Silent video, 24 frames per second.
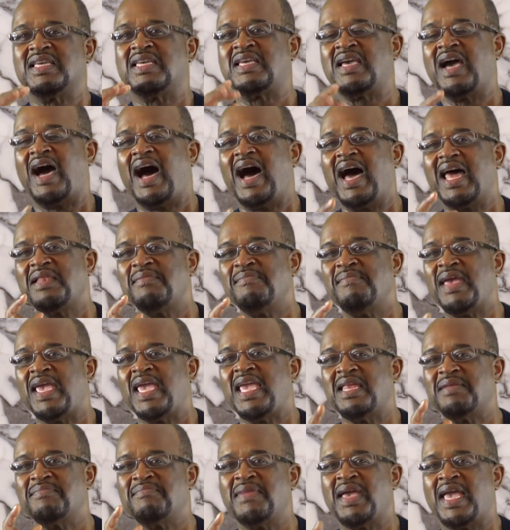God
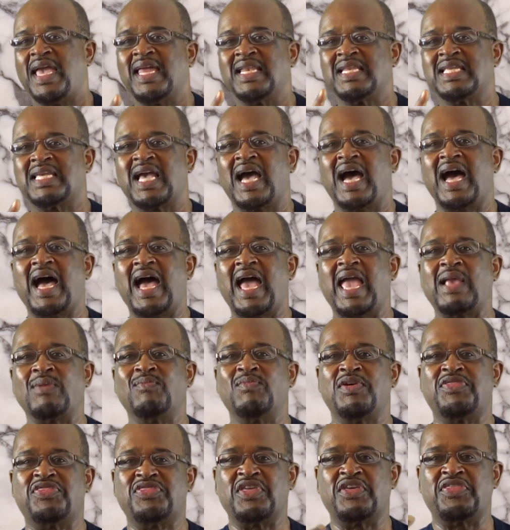made mankind
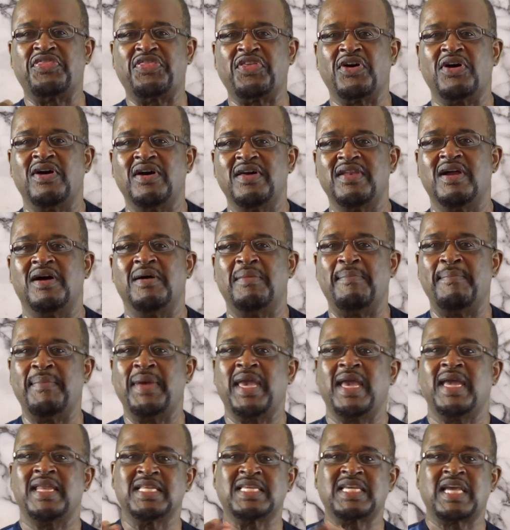with the thought of
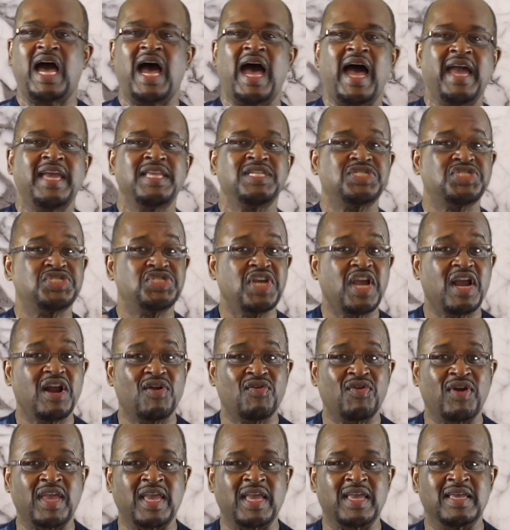mankind
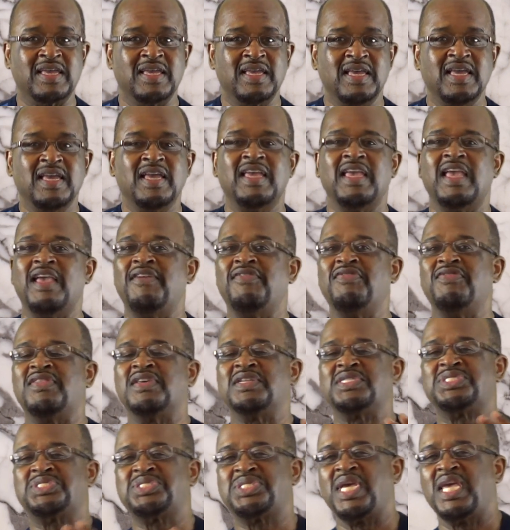sharing in
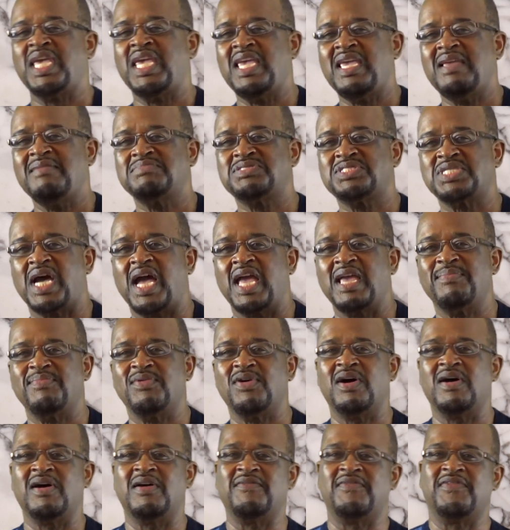the same type
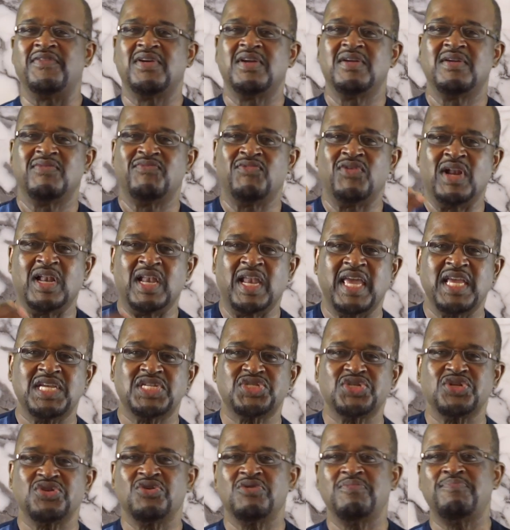of
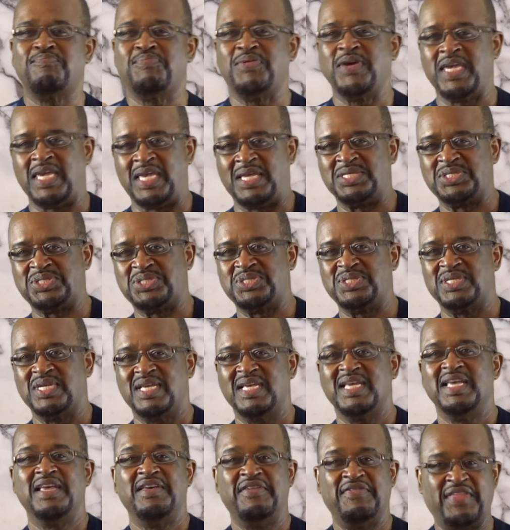relational peace
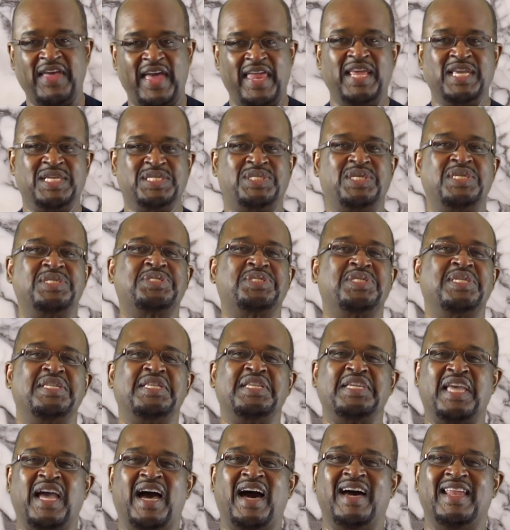that exists in
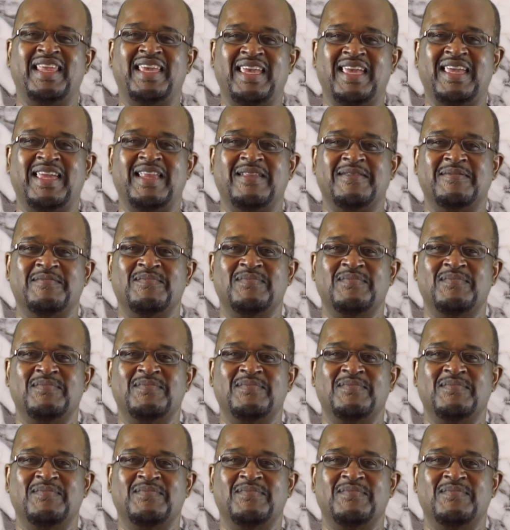the Godhead.